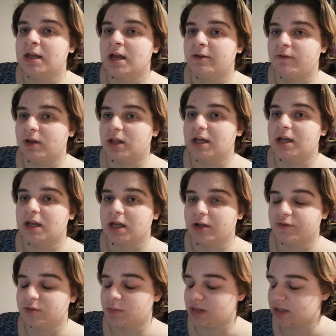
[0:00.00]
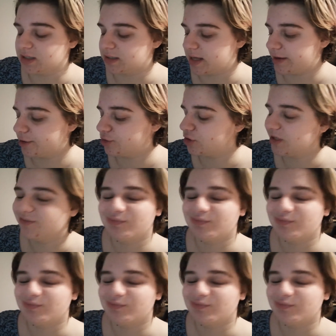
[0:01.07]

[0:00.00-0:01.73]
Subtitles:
I feel like it gives me this energy,